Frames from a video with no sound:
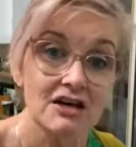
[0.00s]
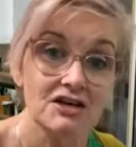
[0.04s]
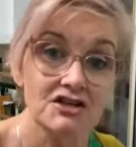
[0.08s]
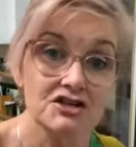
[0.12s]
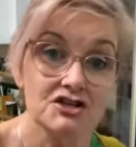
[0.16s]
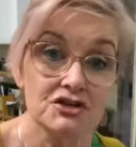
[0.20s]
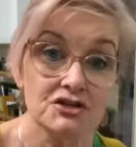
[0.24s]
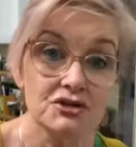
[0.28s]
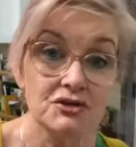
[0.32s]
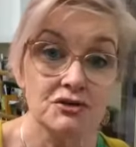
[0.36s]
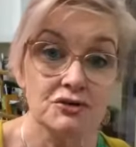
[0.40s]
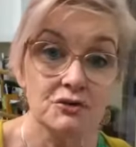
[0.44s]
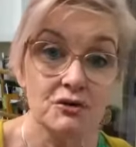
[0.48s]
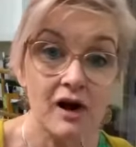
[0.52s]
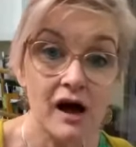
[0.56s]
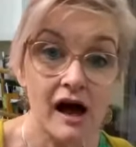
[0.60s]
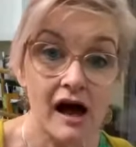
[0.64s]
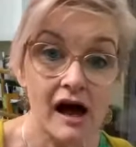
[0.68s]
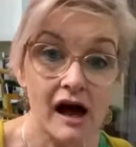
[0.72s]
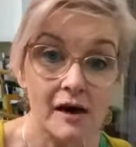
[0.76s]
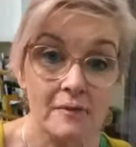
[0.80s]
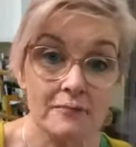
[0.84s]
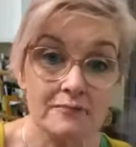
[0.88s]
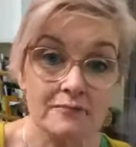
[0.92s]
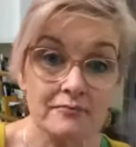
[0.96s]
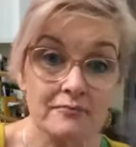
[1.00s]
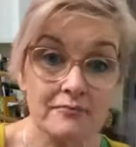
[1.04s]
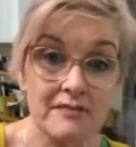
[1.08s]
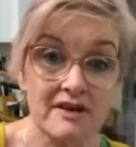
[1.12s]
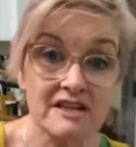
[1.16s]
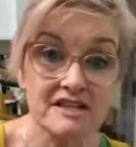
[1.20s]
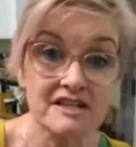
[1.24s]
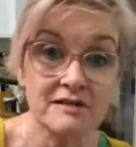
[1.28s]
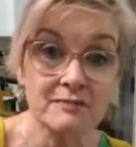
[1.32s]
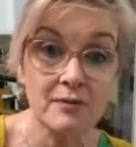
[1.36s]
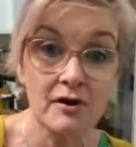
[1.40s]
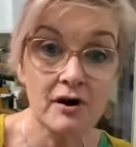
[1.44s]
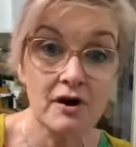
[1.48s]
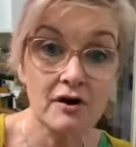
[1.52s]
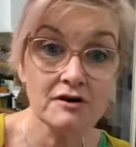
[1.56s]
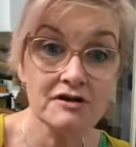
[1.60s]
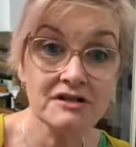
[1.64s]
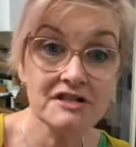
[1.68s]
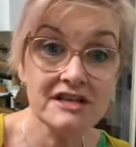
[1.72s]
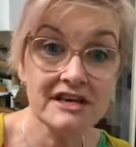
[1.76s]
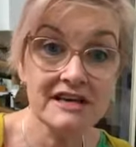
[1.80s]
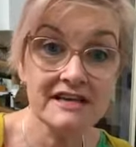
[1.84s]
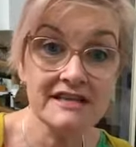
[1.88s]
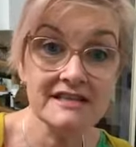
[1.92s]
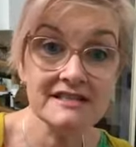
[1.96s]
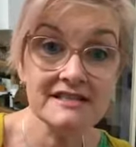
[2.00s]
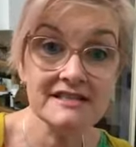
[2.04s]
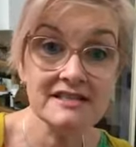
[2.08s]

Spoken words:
do mixed protein.